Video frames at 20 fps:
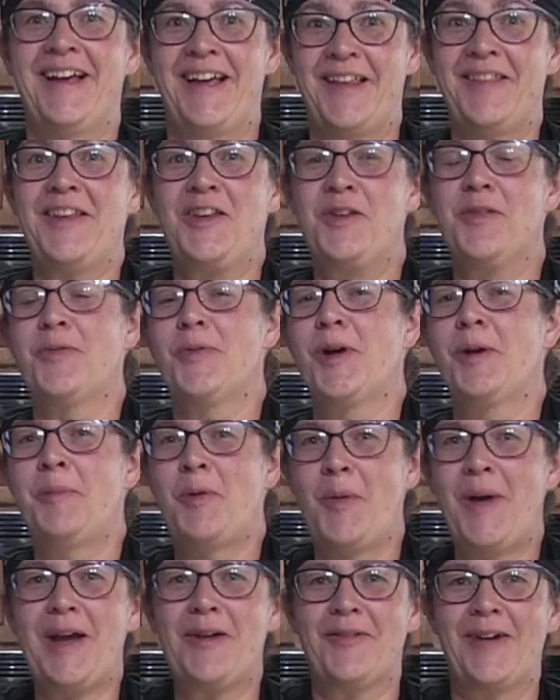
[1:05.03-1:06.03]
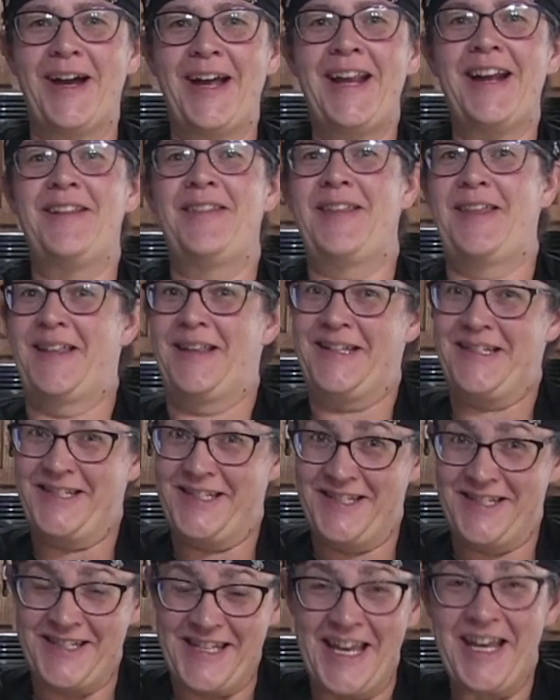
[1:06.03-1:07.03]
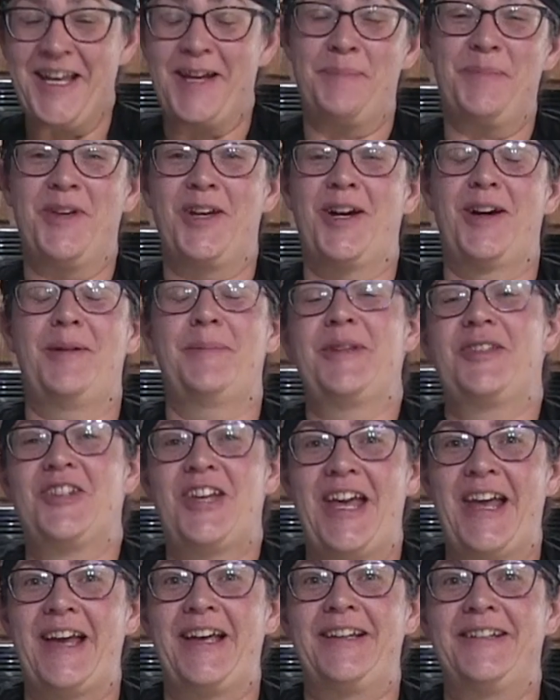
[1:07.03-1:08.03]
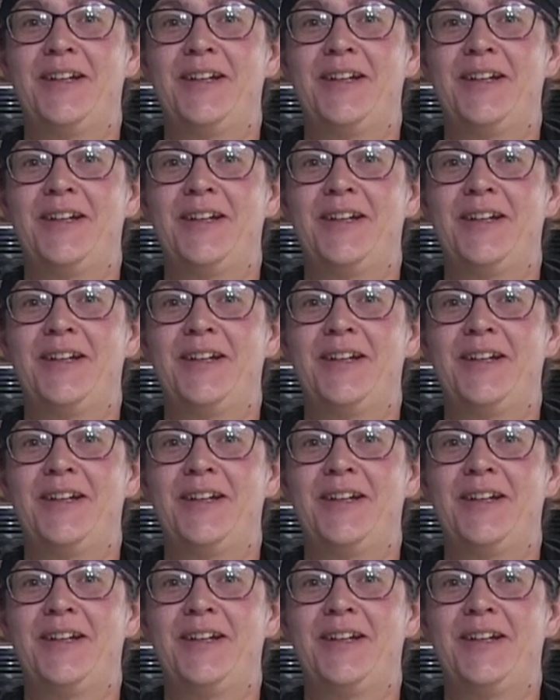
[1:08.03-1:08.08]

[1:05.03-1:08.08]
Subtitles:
And then you throw them away, right? And they stink up the garbage can.